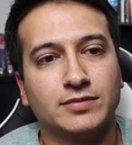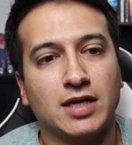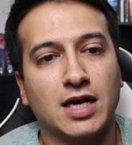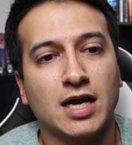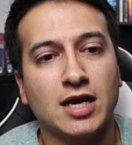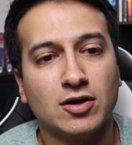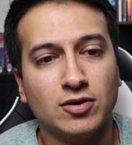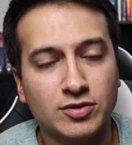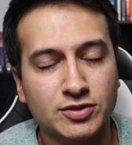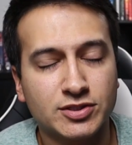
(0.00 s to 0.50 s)

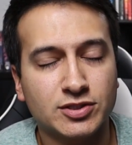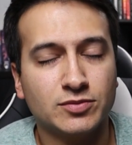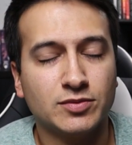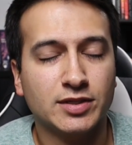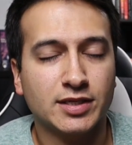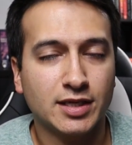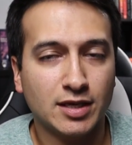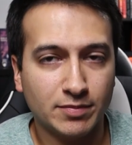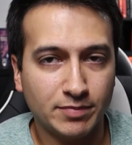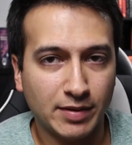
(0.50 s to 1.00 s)
I also
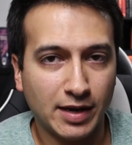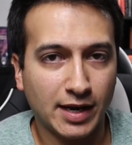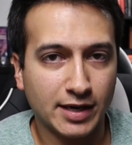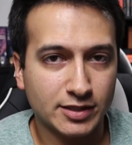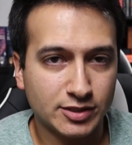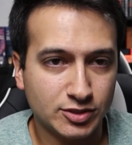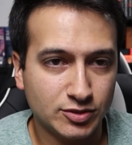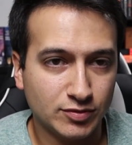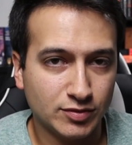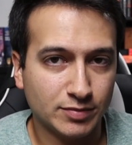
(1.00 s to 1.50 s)
want to get
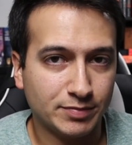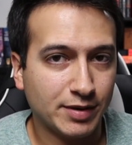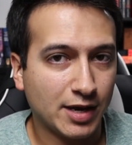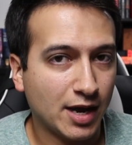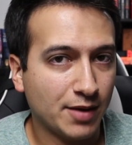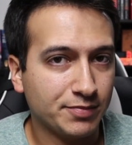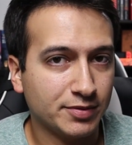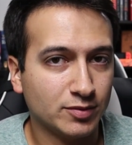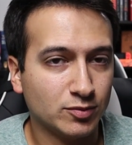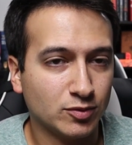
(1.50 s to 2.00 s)
back to the
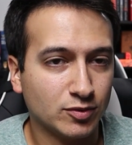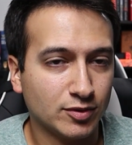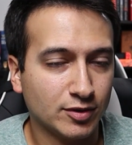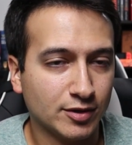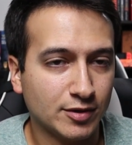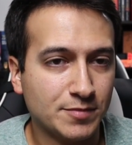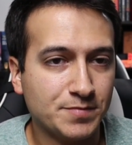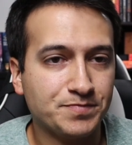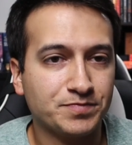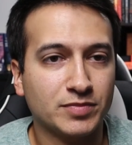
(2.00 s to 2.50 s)
Poppy
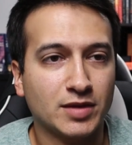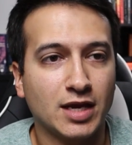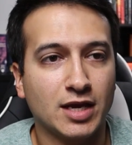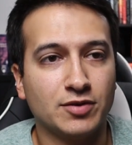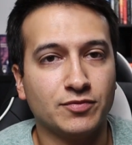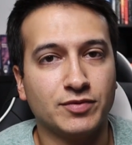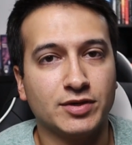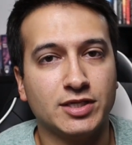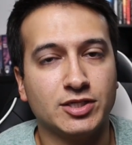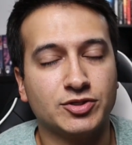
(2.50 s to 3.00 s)
War
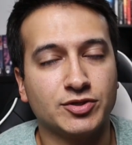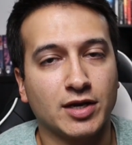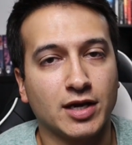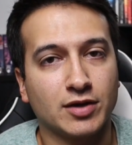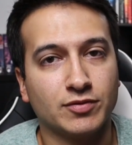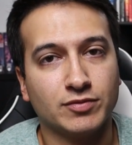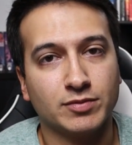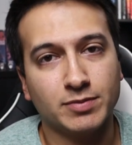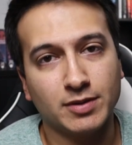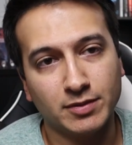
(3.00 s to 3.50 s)
and read
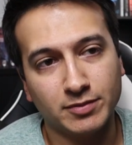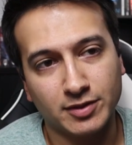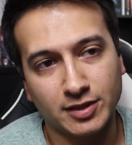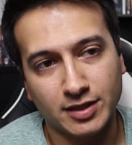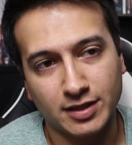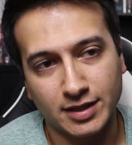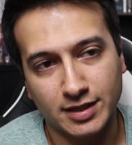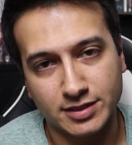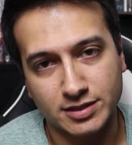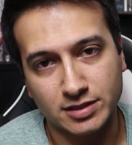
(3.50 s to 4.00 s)
Dragon
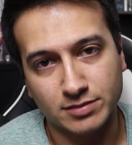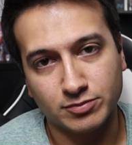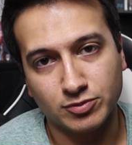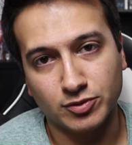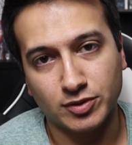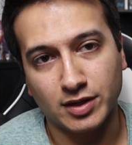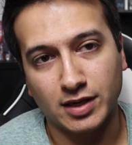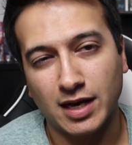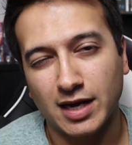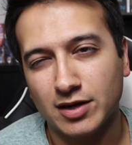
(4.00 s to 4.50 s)
Republic at some point.